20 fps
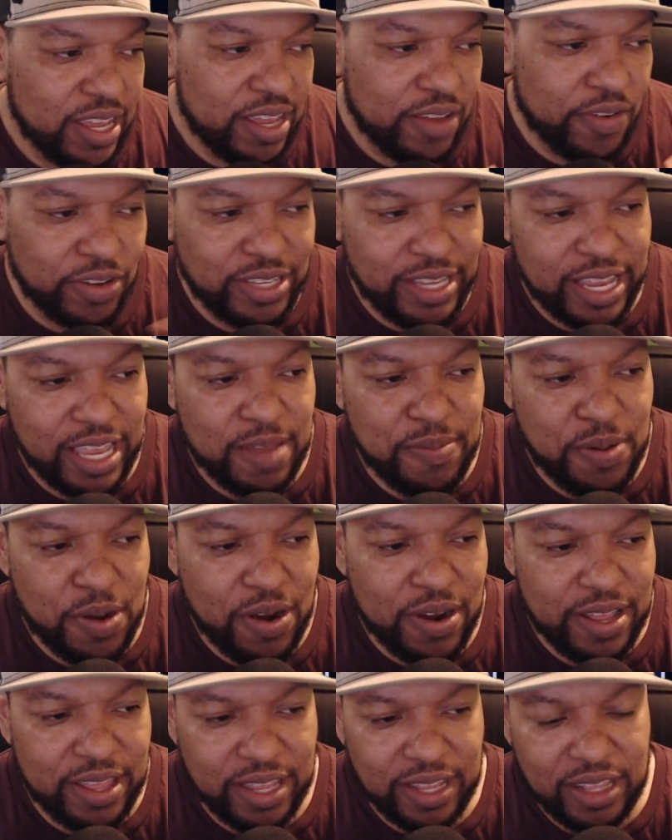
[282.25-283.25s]
If you're taking
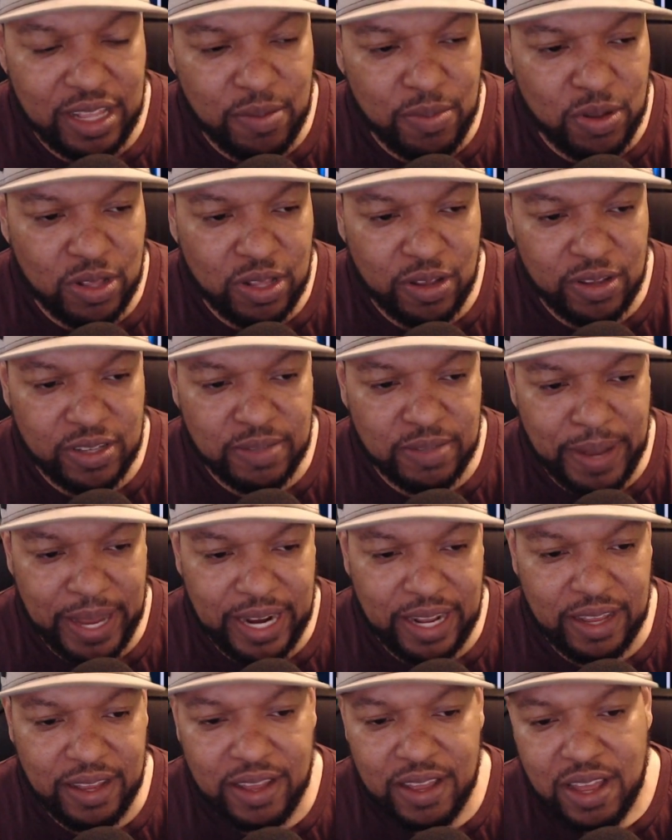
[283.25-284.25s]
part in the global closed
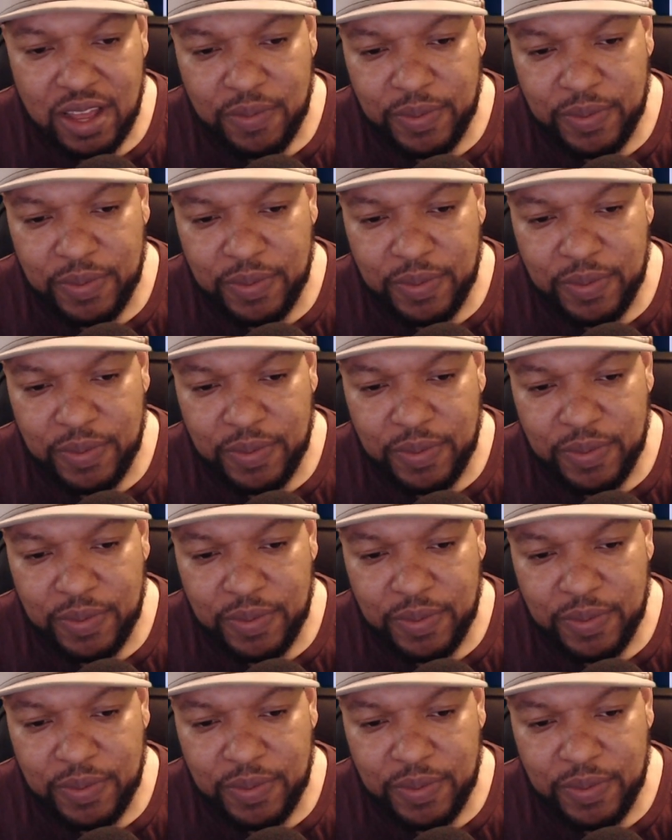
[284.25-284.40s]
beta,